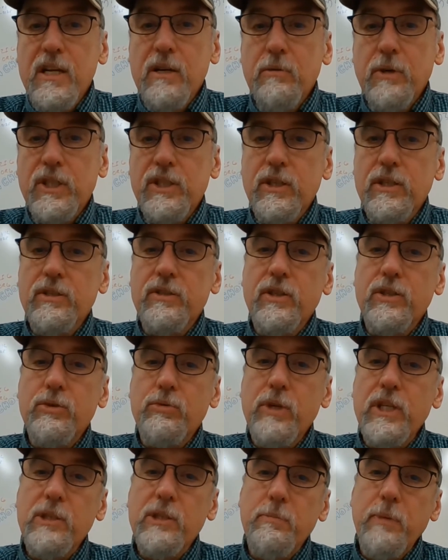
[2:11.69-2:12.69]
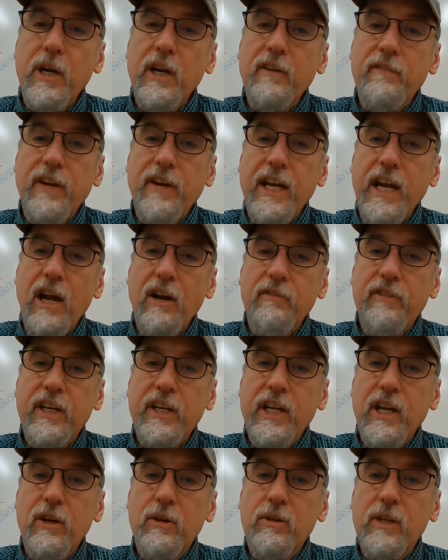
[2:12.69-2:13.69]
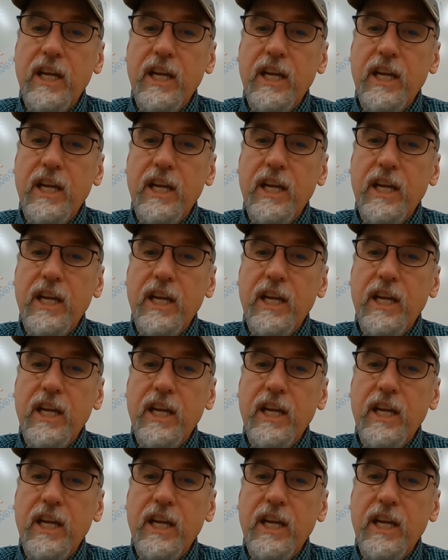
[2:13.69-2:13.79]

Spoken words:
which is the Street Spirit Fade Out video,